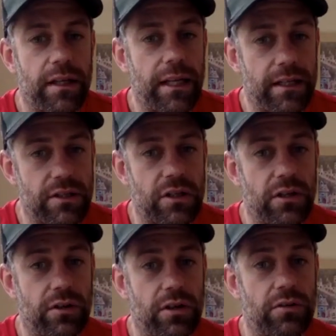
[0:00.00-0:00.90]
the link to
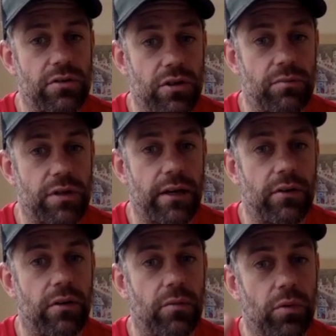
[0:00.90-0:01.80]
your youtube
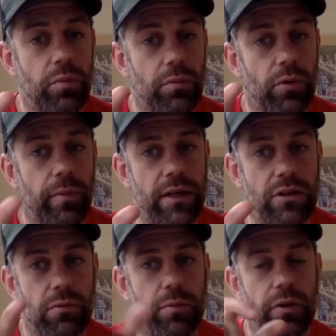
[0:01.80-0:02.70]
channel and we'll put we'll make
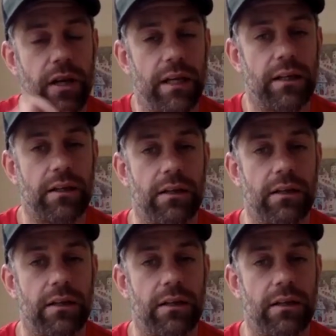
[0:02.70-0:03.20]
sure we'll put the link